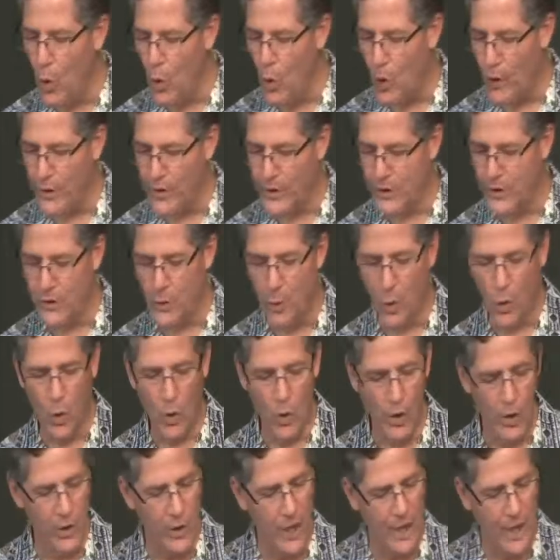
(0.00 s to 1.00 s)
course
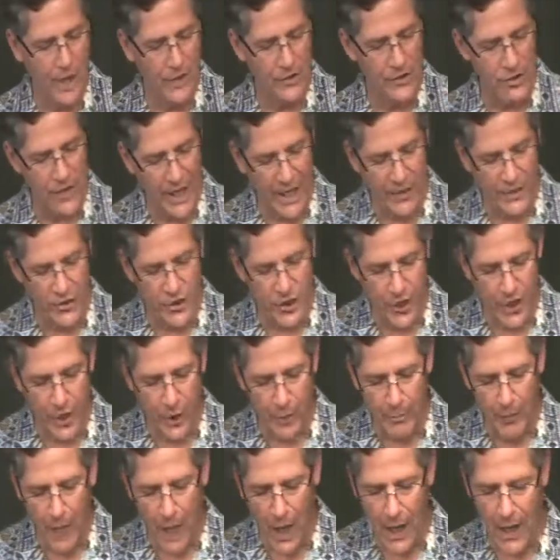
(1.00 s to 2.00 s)
or changing
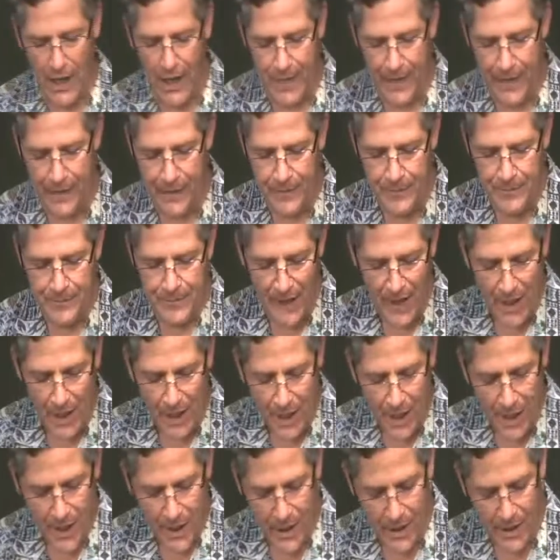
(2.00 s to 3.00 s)
your mind
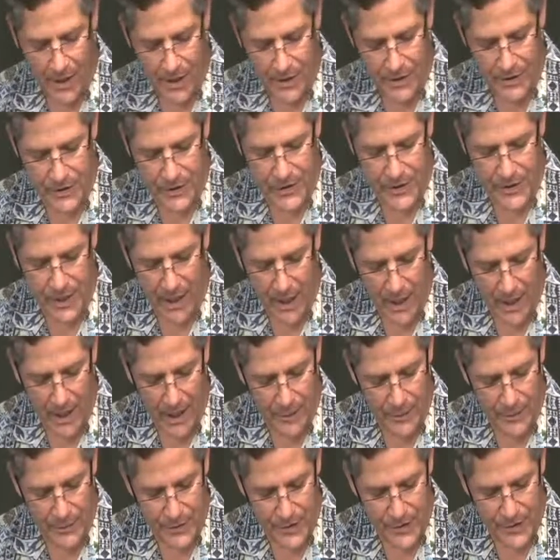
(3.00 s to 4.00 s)
is
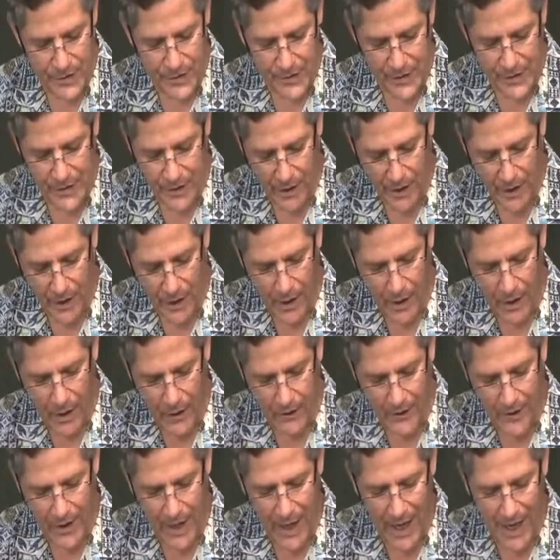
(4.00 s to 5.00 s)

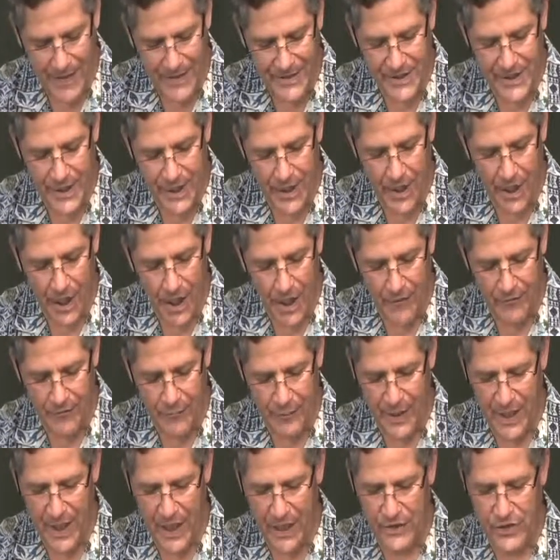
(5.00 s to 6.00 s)
the idea
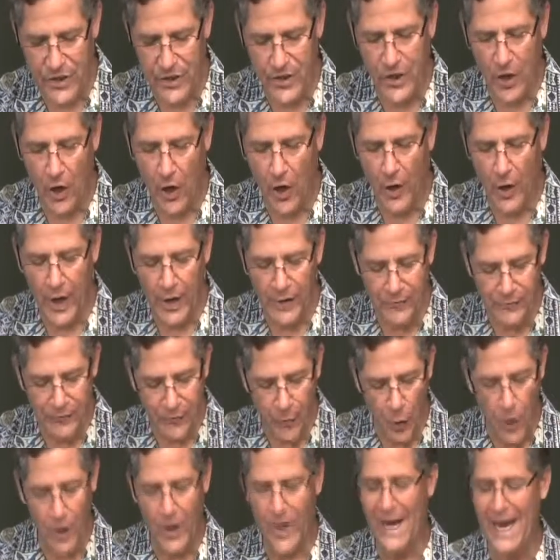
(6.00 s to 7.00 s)
of being sorry
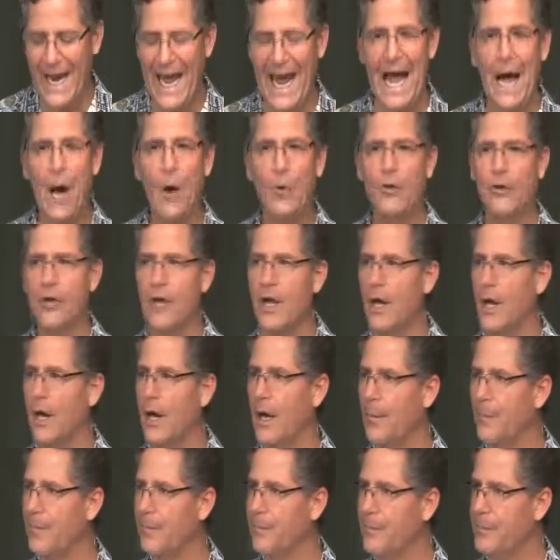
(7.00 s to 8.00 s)
for an
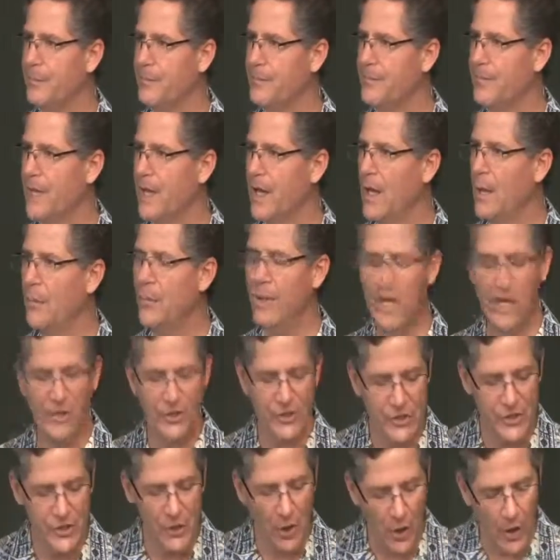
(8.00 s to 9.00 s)
outcome,
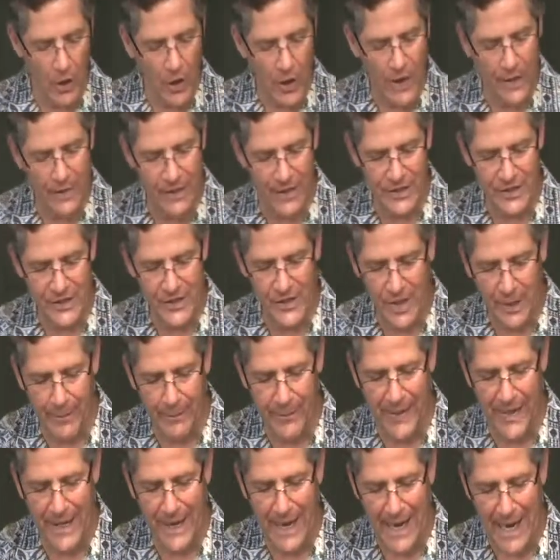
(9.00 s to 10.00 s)
being sorry that
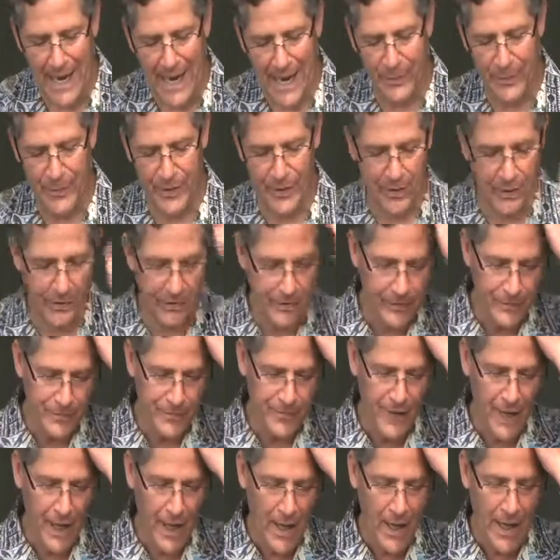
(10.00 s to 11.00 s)
something happened,
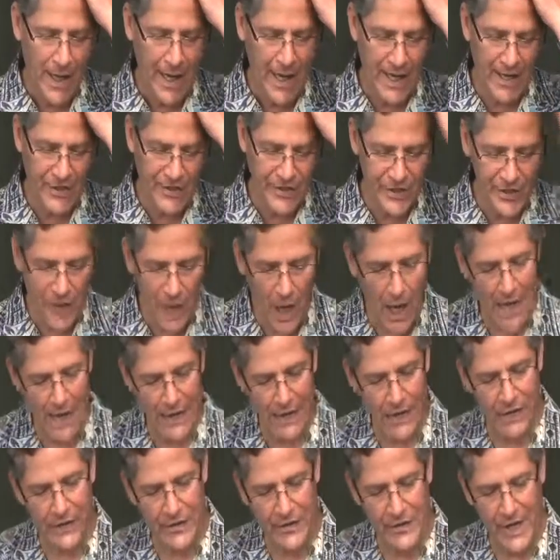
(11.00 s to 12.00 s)
and it's
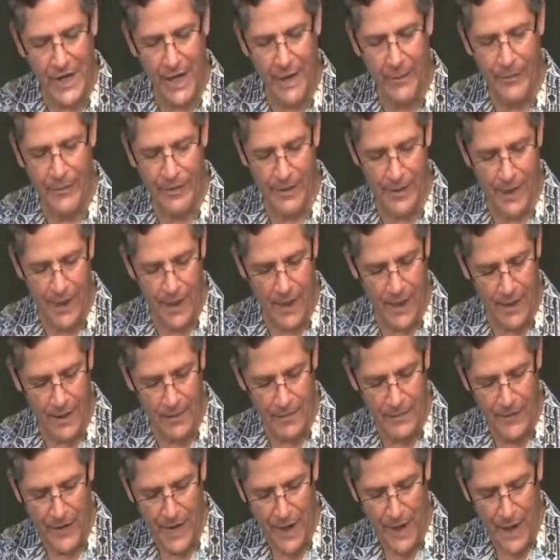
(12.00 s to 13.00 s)
not the same
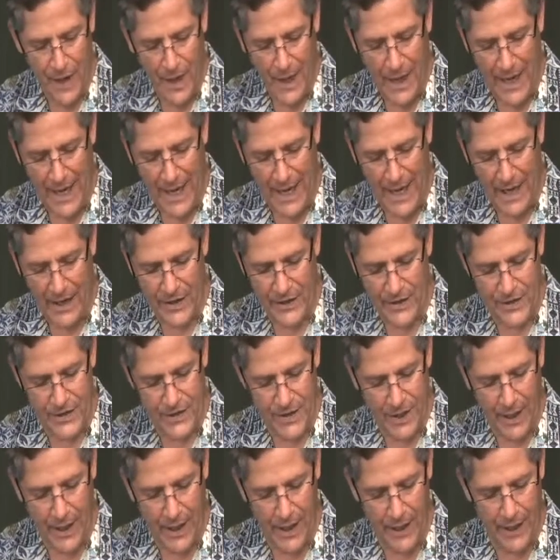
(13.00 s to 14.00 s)
thing
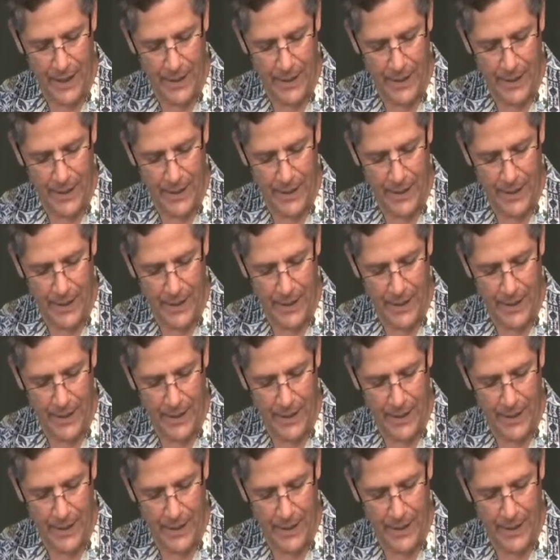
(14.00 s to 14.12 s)
as